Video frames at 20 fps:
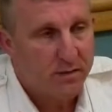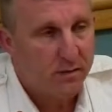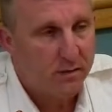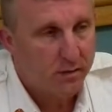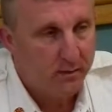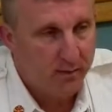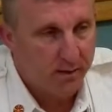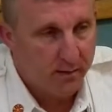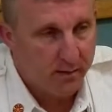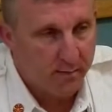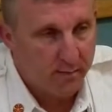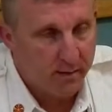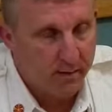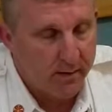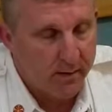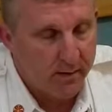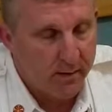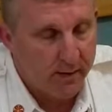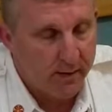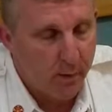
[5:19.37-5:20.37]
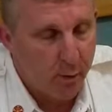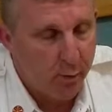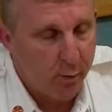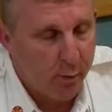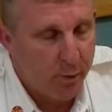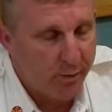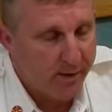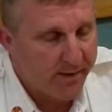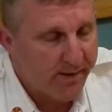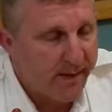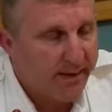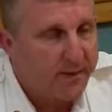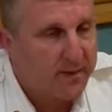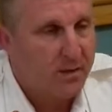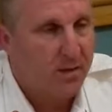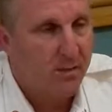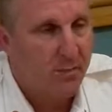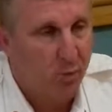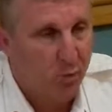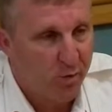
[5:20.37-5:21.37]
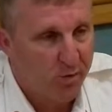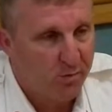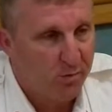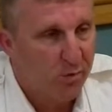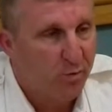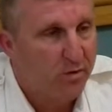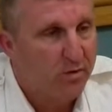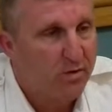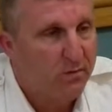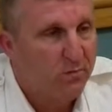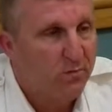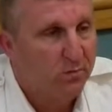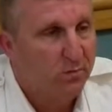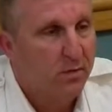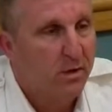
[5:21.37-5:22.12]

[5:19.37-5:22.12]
and I don't know that that's come to a real